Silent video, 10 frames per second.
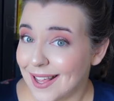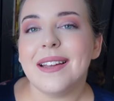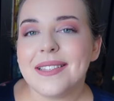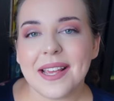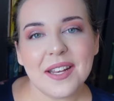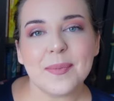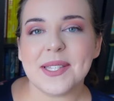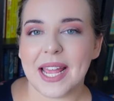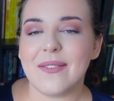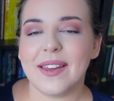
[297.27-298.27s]
He does end up
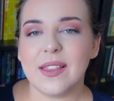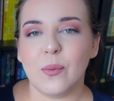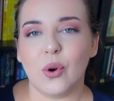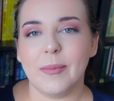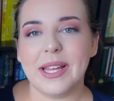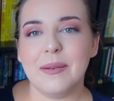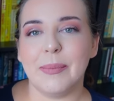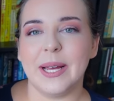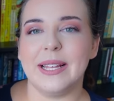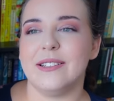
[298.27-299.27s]
saving the woman,
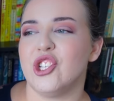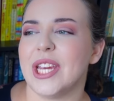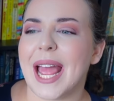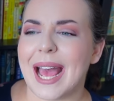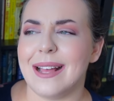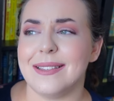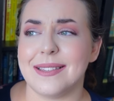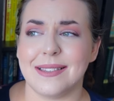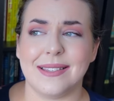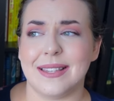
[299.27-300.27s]
but she
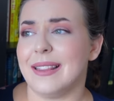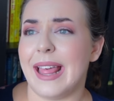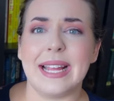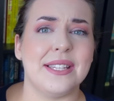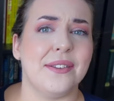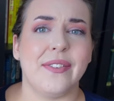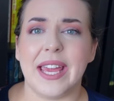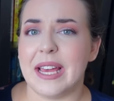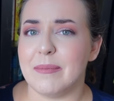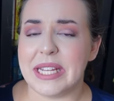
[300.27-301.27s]
has selective
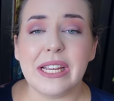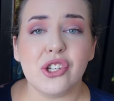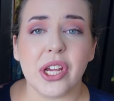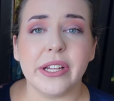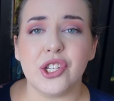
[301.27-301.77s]
amnesia.